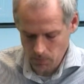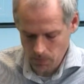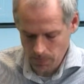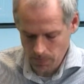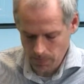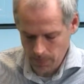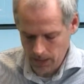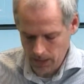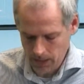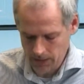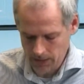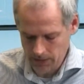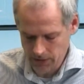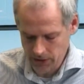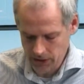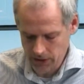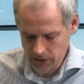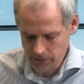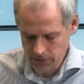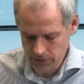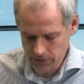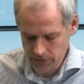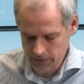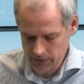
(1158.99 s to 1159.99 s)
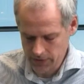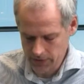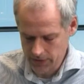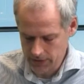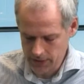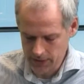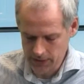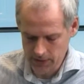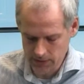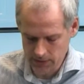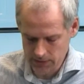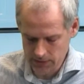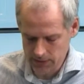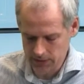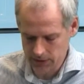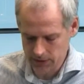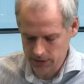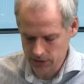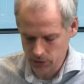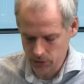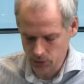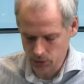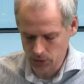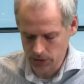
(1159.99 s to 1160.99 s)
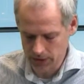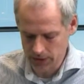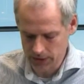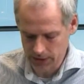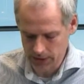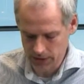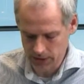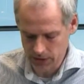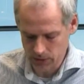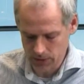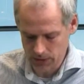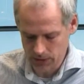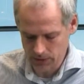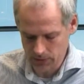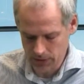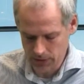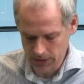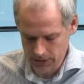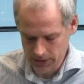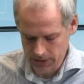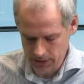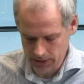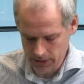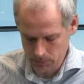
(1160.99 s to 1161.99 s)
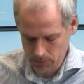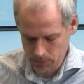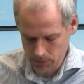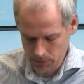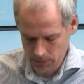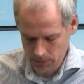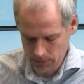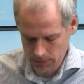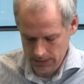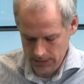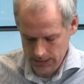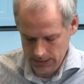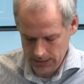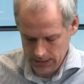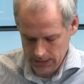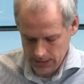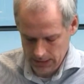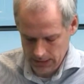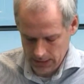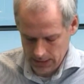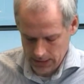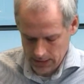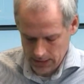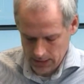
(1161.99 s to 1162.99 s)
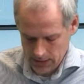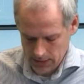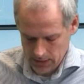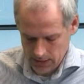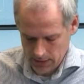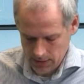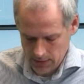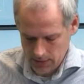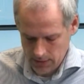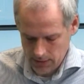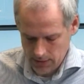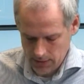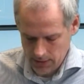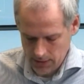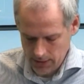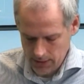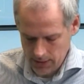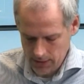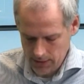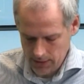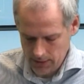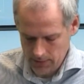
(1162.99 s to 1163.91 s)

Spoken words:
save it, and then it's stored as a groundwater sample. And